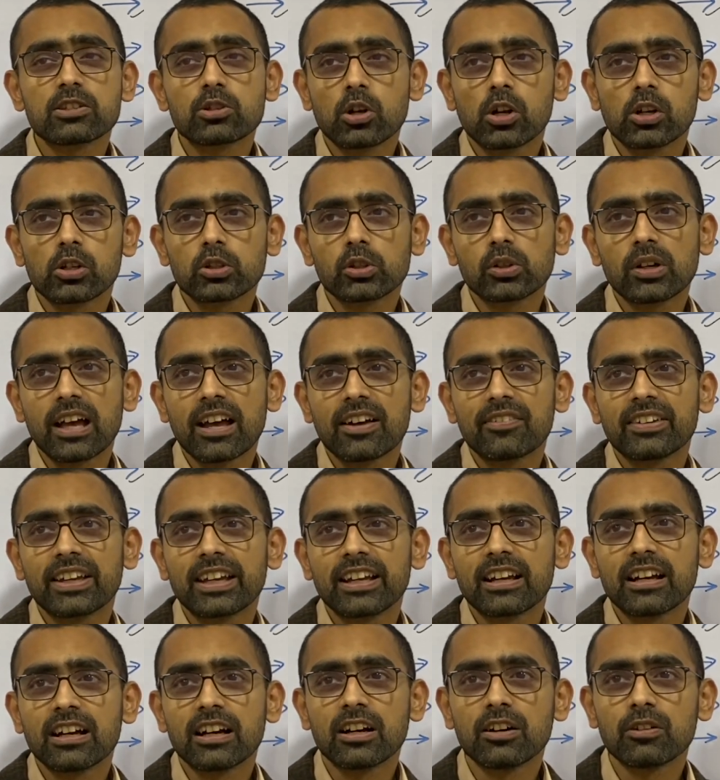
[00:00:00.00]
also
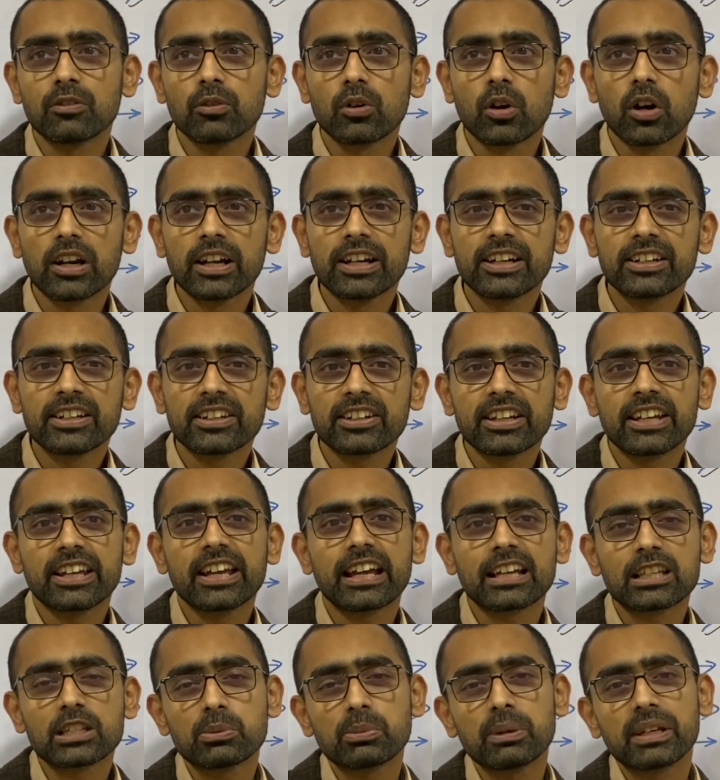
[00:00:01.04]
having voluntary
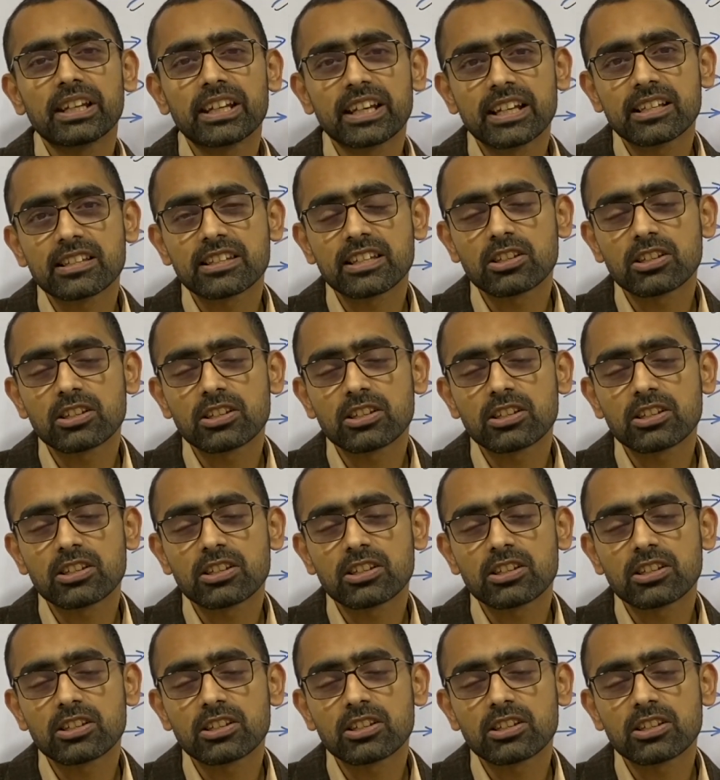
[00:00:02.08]
experience